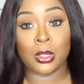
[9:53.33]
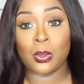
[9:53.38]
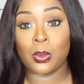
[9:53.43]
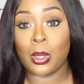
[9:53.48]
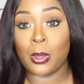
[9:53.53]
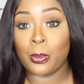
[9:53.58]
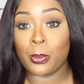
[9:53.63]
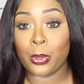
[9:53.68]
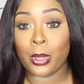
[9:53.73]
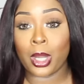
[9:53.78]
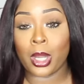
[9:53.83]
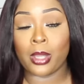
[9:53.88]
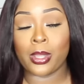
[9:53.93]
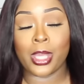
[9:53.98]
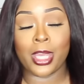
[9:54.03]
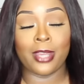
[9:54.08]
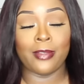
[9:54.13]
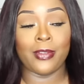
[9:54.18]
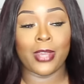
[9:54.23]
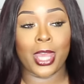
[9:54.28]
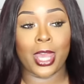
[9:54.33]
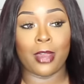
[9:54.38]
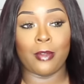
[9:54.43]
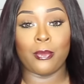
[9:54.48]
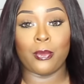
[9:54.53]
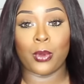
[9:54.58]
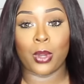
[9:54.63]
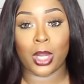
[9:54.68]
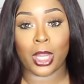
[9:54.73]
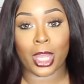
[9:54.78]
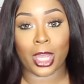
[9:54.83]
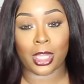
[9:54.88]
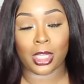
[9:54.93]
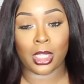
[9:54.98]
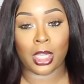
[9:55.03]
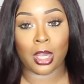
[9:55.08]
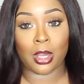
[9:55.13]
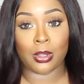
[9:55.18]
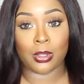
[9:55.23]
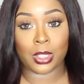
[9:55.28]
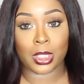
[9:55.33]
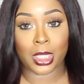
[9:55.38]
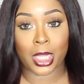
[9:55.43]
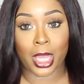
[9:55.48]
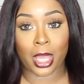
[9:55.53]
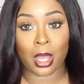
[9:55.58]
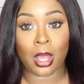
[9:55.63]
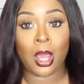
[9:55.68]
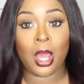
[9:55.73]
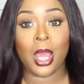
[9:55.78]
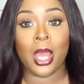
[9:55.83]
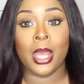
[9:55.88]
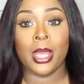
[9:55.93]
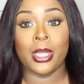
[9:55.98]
swimwear. They even have workout clothes now.